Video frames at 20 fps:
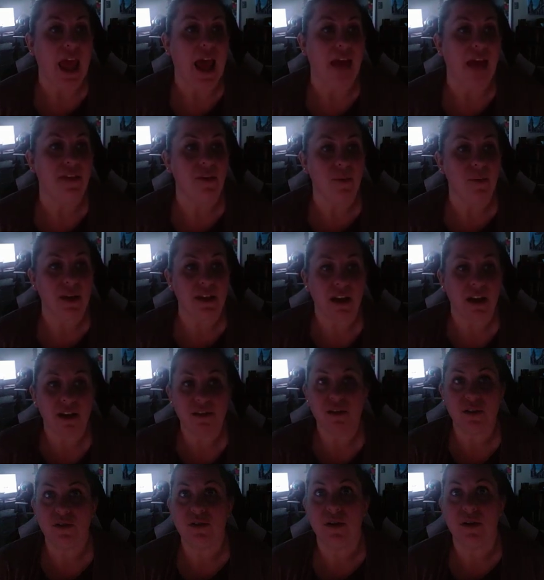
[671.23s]
And then we can
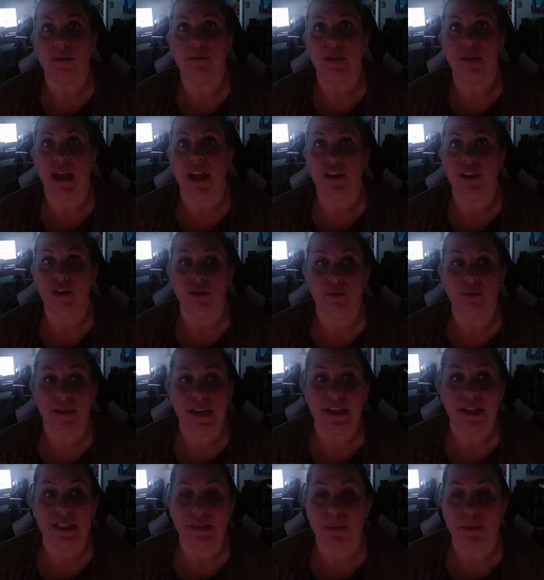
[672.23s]
also do a blood
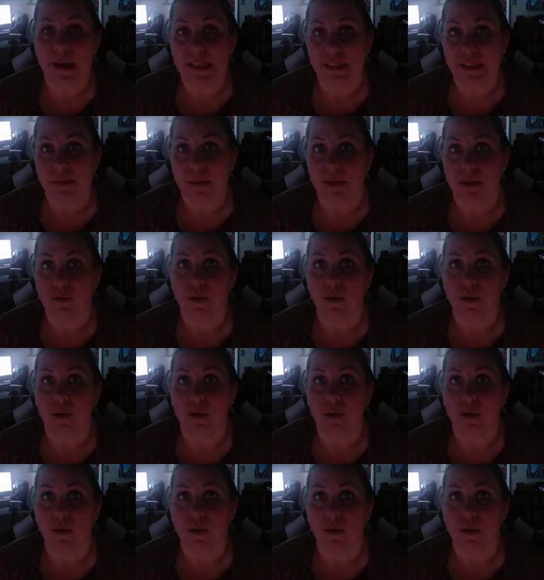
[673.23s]
urea specimen,